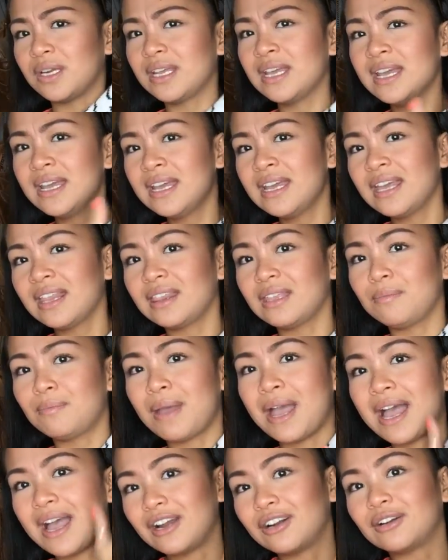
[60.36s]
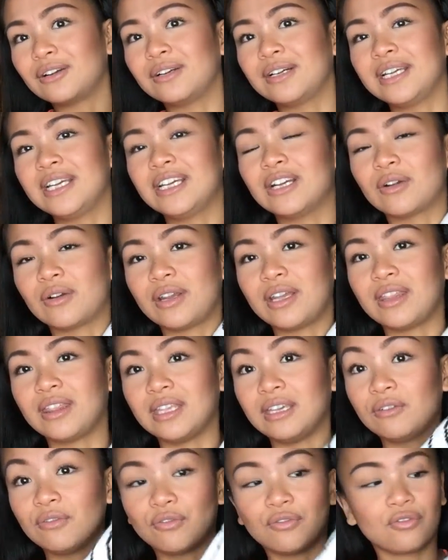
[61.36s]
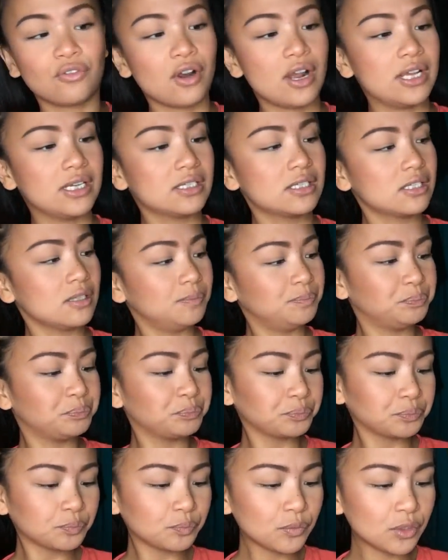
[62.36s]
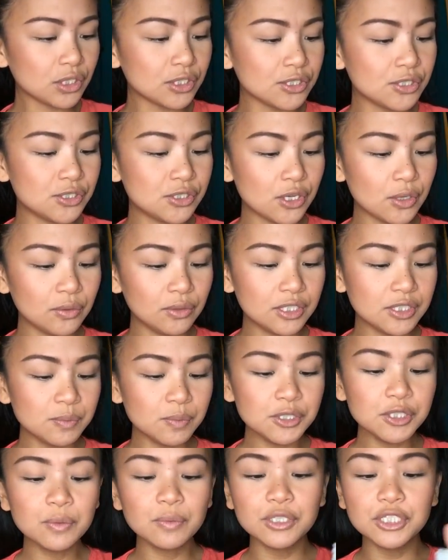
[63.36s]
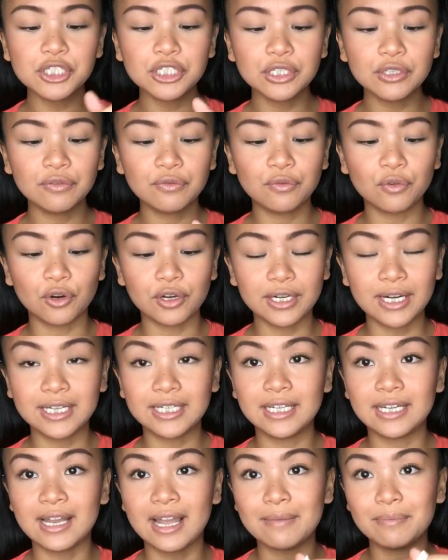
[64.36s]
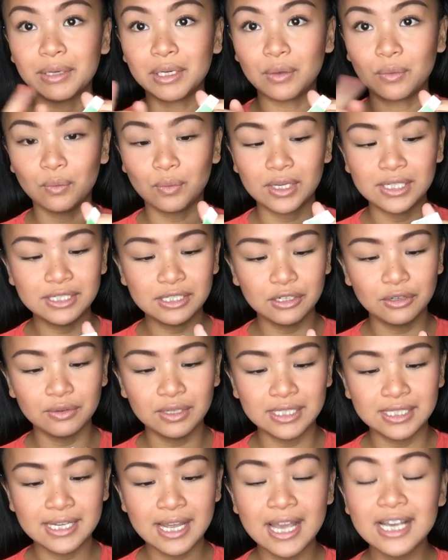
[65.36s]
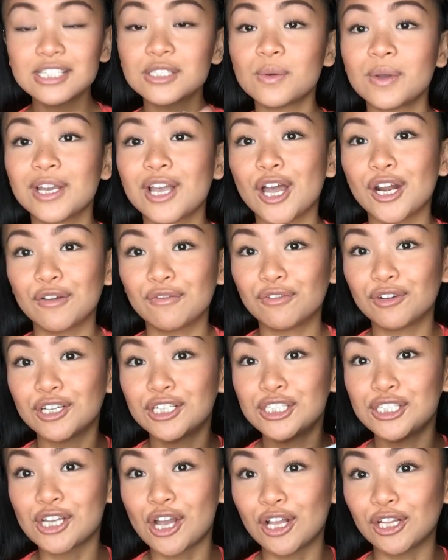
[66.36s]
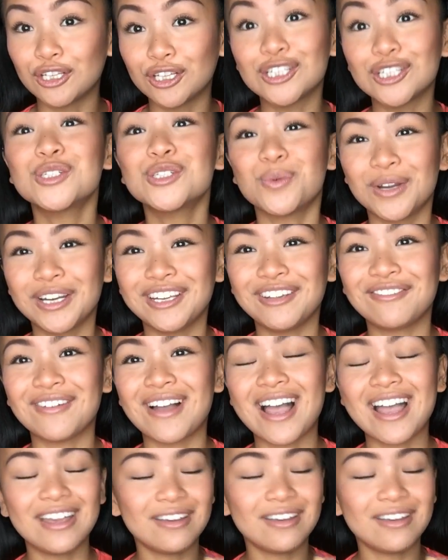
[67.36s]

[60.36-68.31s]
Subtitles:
with the pattern here in the front. So this was originally $4.99, but it was a green tag, so I got it for $1.25. Sorry